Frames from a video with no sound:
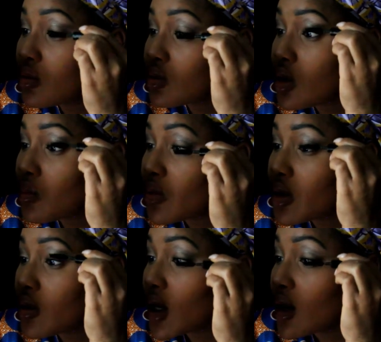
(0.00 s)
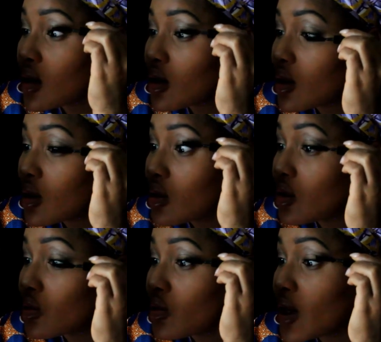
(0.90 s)
tombe quoi
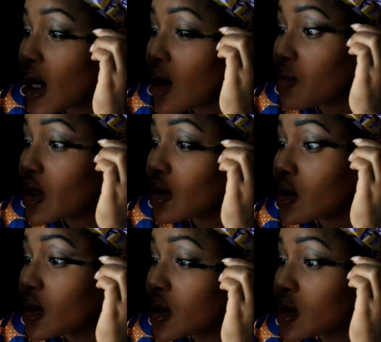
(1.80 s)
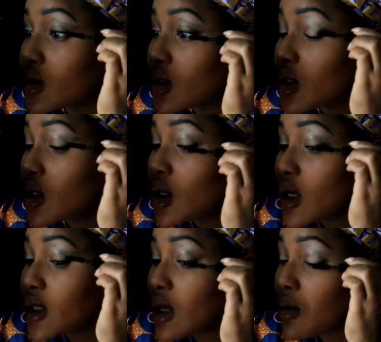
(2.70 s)
yo there oh my goodness
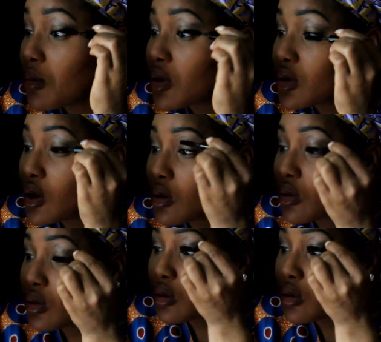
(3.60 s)
il y a un pantalon